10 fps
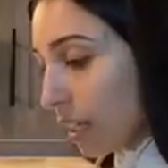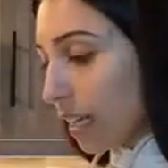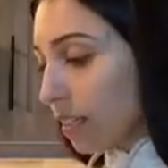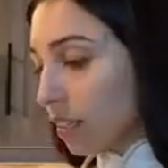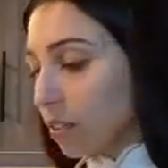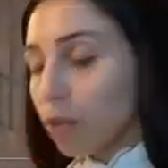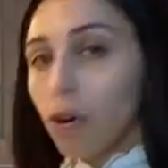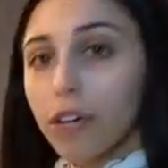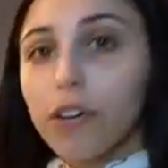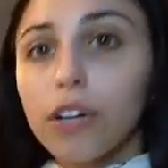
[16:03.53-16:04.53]
dates until
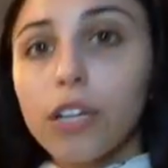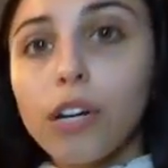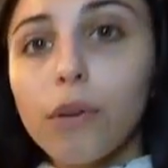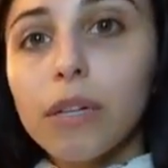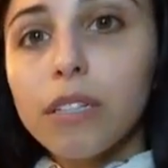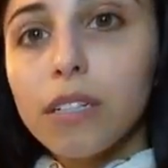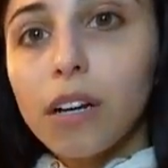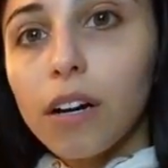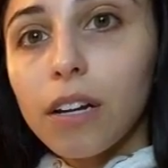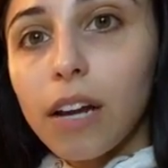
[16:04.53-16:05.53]
all your cookie dough is
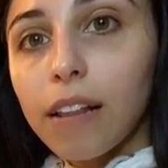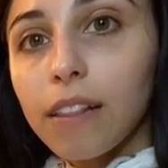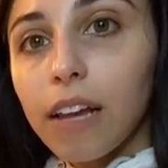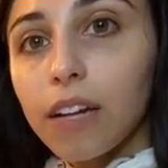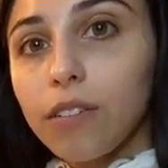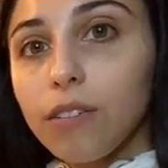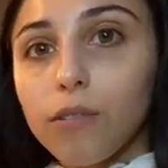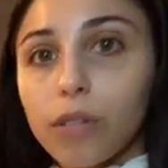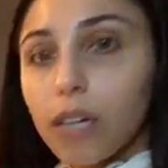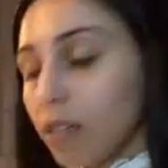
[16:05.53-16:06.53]
done, and then
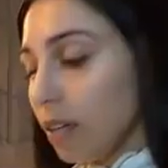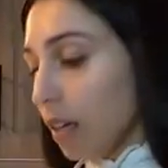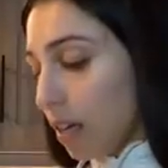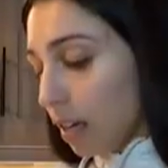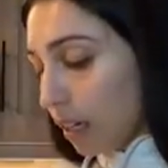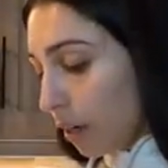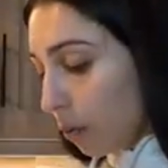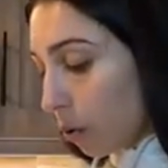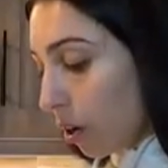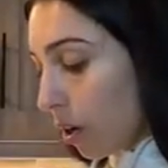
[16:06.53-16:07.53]
you can
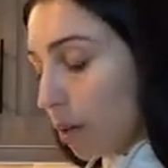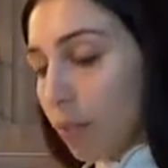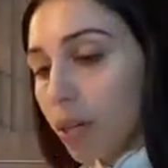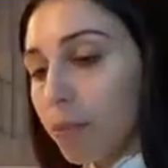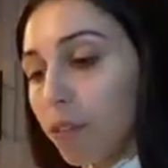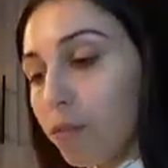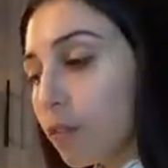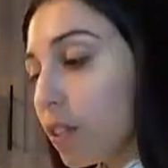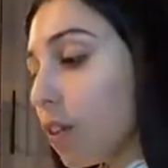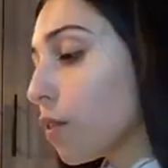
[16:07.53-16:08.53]
eat one, put them in
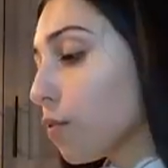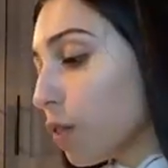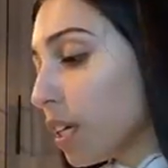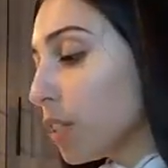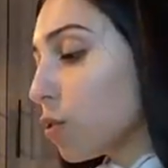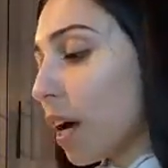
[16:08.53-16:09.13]
the fridge.